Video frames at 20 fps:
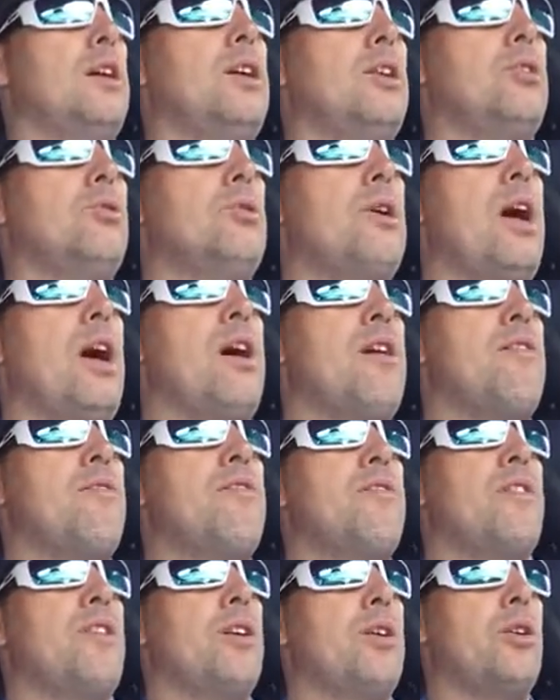You have
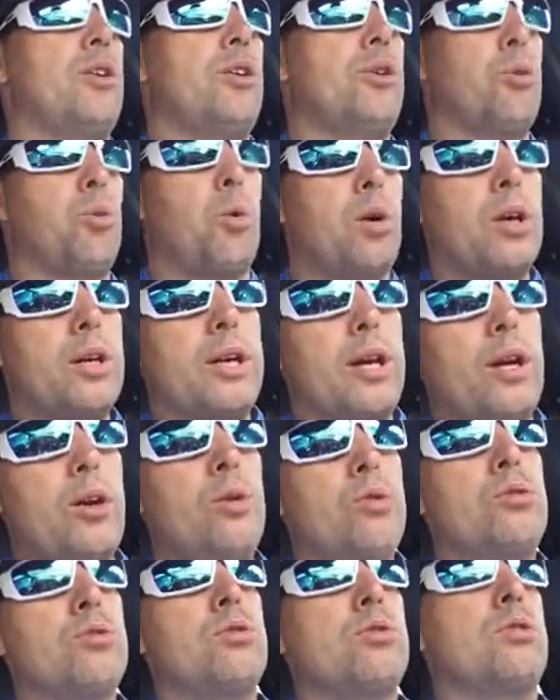your
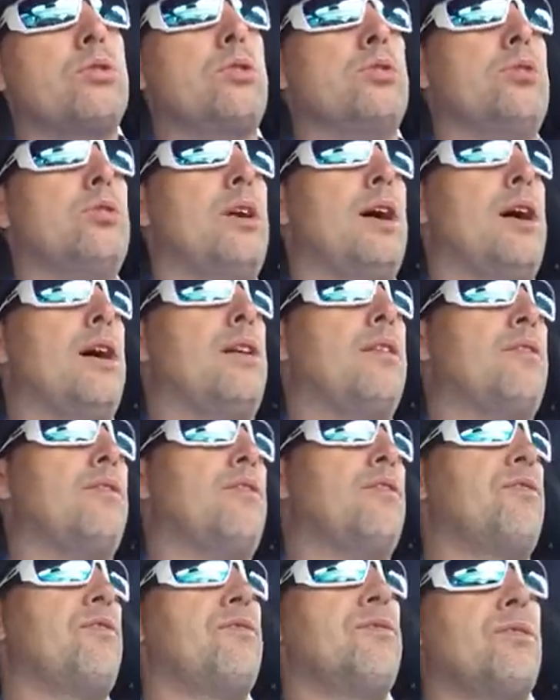workouts, you have
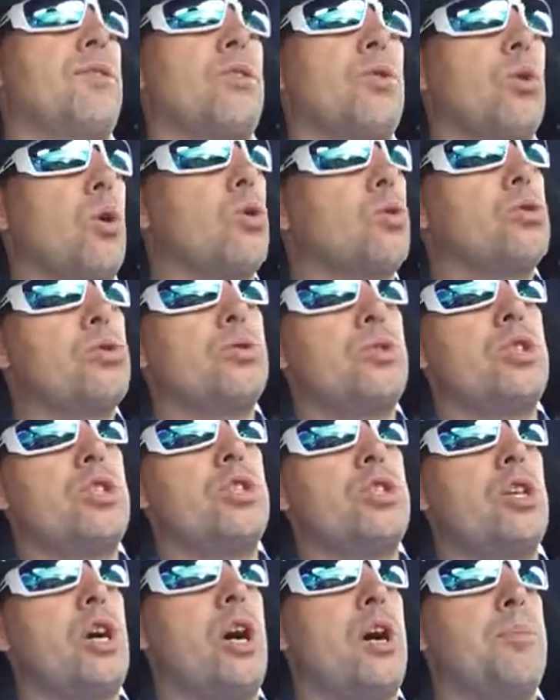grocery
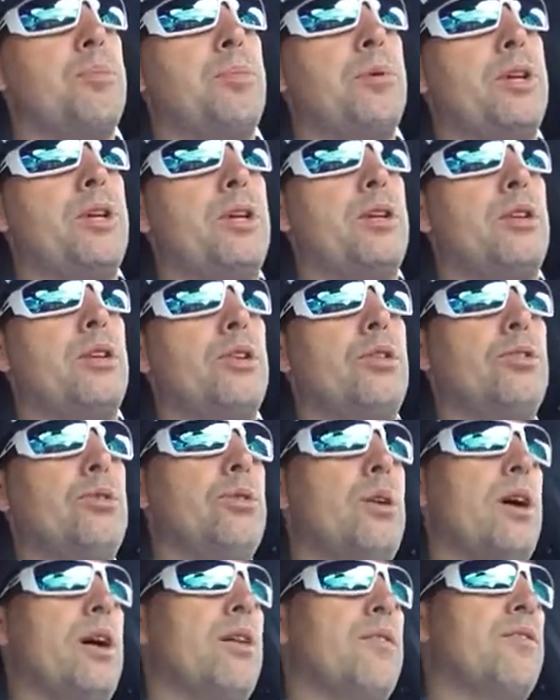shopping, you
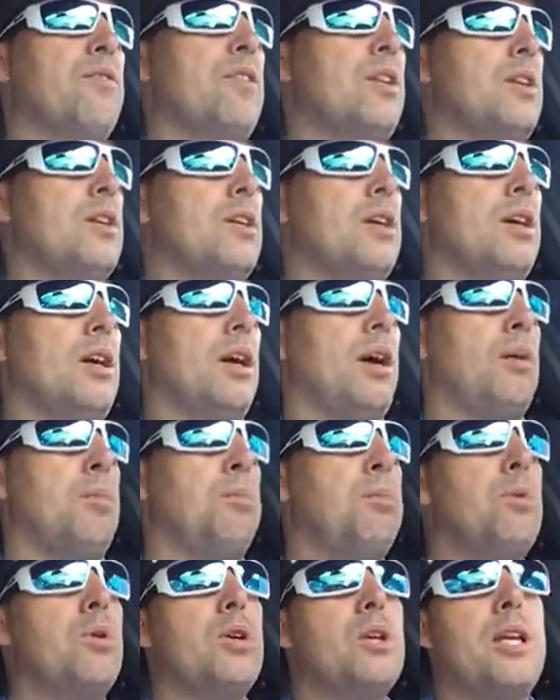have
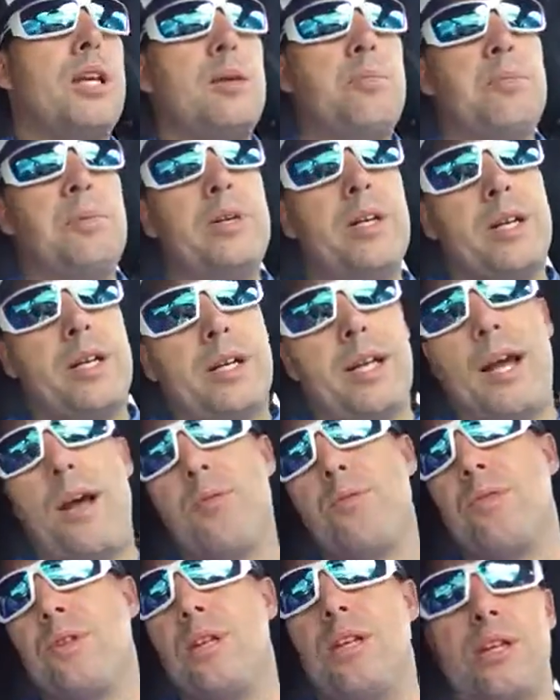bookkeeping,
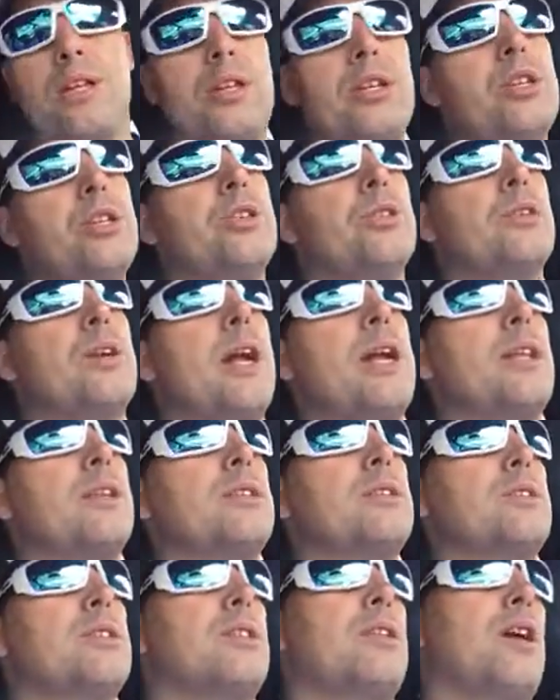accounting,
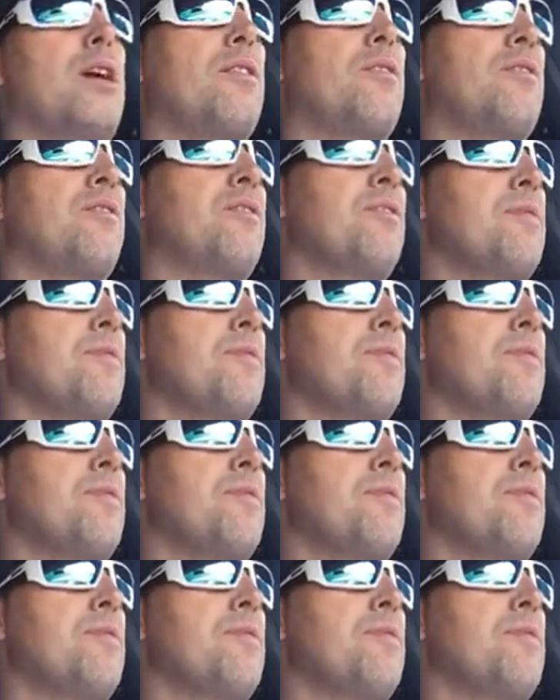year-end stuff.